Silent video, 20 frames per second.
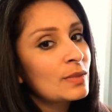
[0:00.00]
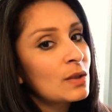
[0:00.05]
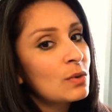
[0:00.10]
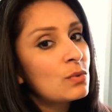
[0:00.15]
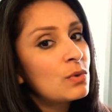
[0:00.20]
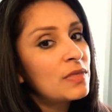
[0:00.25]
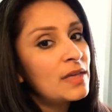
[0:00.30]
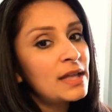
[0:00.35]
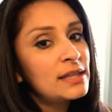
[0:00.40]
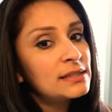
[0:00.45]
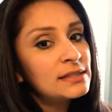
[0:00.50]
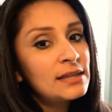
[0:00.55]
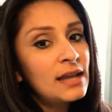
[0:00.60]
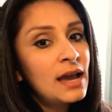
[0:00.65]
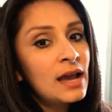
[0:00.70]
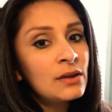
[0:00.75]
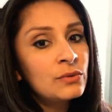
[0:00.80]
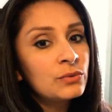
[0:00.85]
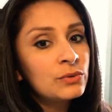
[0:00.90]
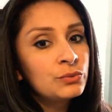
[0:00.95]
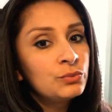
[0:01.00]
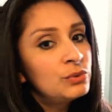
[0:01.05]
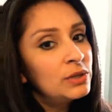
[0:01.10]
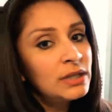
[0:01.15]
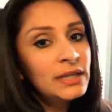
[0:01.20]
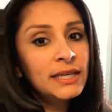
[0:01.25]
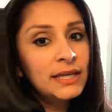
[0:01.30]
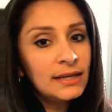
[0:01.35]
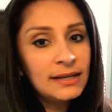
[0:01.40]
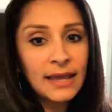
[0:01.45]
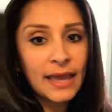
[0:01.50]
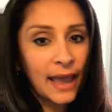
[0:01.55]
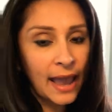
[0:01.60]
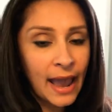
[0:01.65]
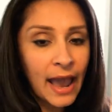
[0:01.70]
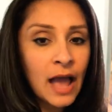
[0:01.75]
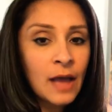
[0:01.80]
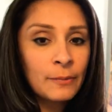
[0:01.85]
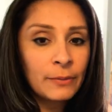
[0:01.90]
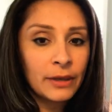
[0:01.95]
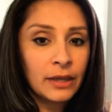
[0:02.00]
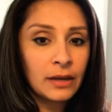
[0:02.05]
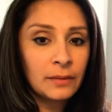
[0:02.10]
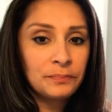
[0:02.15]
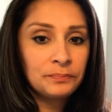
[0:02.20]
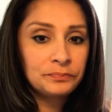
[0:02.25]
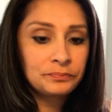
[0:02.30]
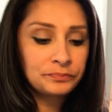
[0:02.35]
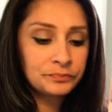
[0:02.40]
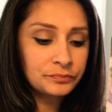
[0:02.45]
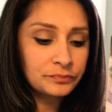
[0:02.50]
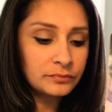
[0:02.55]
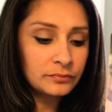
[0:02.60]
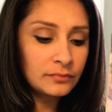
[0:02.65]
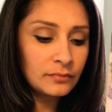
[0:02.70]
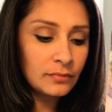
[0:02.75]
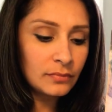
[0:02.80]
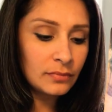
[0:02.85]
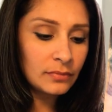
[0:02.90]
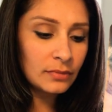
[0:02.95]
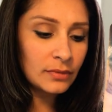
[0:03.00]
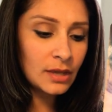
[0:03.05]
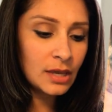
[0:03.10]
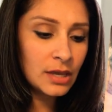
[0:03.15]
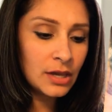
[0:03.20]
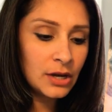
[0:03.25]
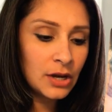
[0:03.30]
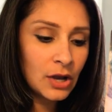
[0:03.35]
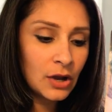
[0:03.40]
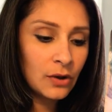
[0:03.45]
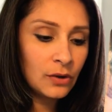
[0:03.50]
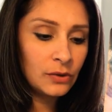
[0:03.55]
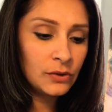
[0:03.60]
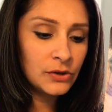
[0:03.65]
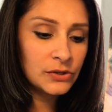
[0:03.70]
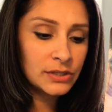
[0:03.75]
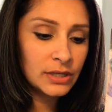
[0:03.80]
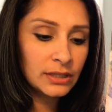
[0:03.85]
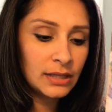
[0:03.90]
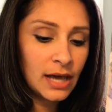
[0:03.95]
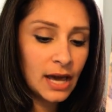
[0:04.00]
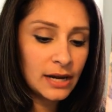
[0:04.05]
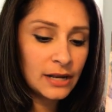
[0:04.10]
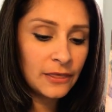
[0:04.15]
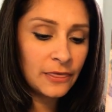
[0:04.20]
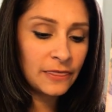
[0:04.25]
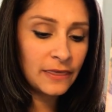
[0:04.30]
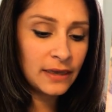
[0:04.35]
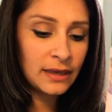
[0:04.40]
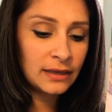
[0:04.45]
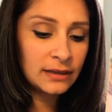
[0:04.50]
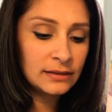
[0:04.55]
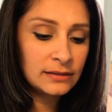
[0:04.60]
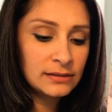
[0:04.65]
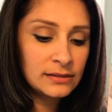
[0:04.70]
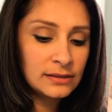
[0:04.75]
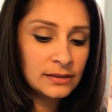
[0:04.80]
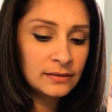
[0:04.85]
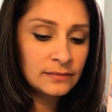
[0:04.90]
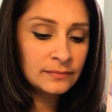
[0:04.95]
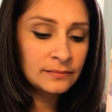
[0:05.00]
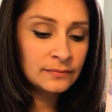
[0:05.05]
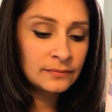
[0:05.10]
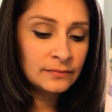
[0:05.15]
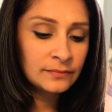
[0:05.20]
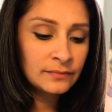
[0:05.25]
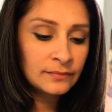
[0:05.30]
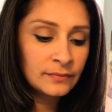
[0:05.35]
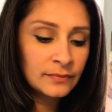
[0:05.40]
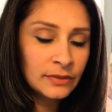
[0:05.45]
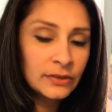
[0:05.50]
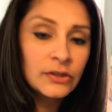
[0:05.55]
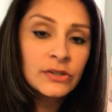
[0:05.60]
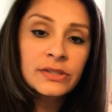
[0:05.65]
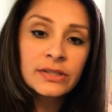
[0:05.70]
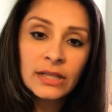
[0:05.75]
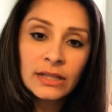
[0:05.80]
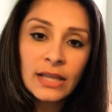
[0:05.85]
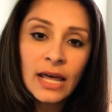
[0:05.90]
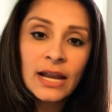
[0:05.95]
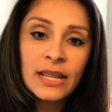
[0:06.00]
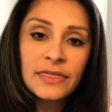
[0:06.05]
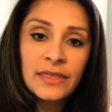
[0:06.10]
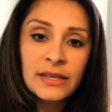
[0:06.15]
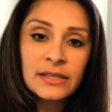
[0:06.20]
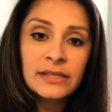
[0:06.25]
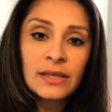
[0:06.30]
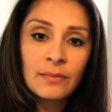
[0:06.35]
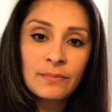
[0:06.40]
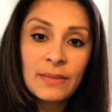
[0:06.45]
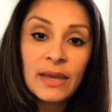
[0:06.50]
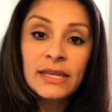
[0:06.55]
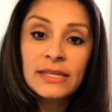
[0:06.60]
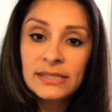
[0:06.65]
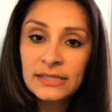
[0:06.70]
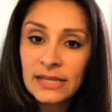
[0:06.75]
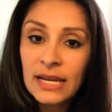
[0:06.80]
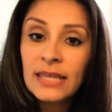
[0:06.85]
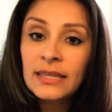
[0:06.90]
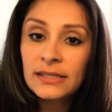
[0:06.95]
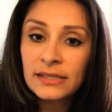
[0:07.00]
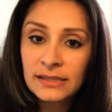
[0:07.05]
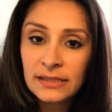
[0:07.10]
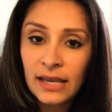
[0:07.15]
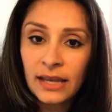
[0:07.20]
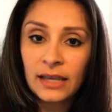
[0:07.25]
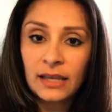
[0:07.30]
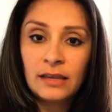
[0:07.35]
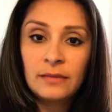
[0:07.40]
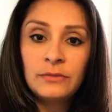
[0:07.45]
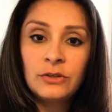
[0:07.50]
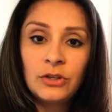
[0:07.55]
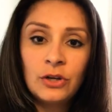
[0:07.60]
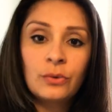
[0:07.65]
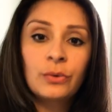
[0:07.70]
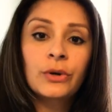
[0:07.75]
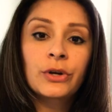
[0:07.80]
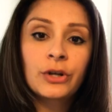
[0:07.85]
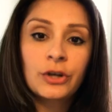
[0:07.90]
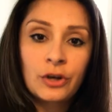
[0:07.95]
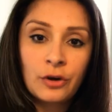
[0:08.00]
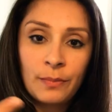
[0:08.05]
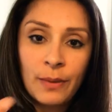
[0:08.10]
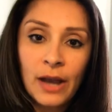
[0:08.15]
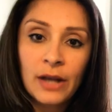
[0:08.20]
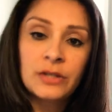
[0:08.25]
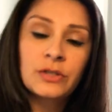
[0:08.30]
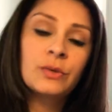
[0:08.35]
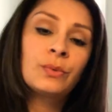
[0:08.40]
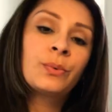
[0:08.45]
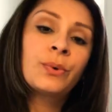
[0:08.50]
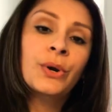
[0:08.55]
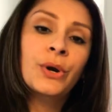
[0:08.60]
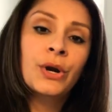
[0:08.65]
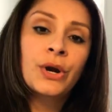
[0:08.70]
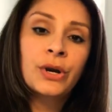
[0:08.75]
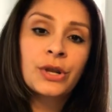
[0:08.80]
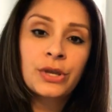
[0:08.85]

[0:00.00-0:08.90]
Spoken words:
Well, that's not really going to happen. There's a lot of things that may stay the same. We're going to go back to work,